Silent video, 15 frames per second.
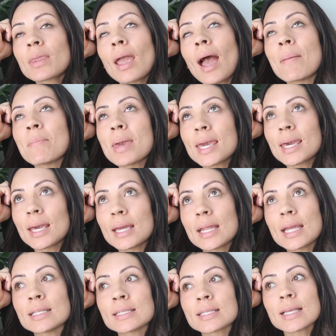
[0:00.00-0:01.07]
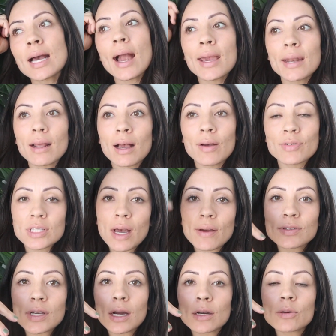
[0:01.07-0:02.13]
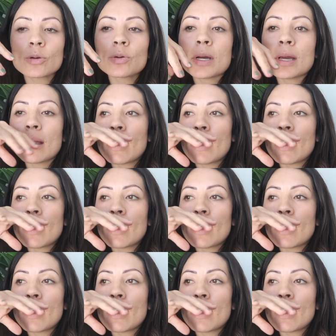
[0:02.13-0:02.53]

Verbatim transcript: I make it inside of a soft taco.